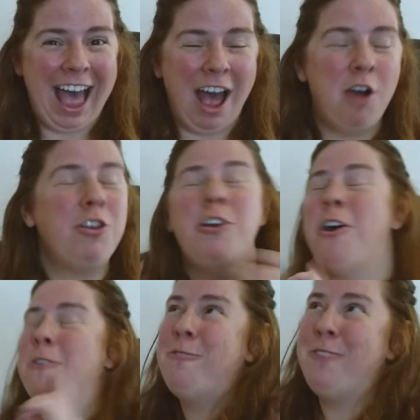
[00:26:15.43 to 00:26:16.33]
Oh no no
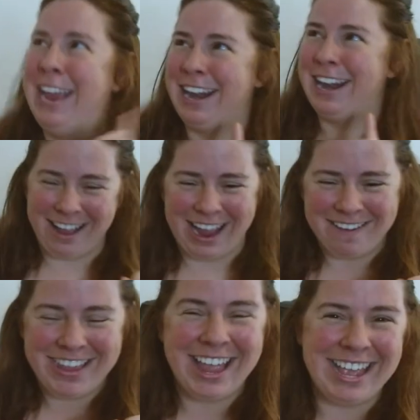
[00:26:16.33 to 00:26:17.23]
wait okay I'm
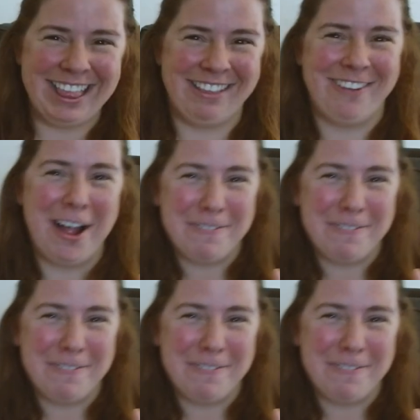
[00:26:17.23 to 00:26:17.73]
telling this wrong.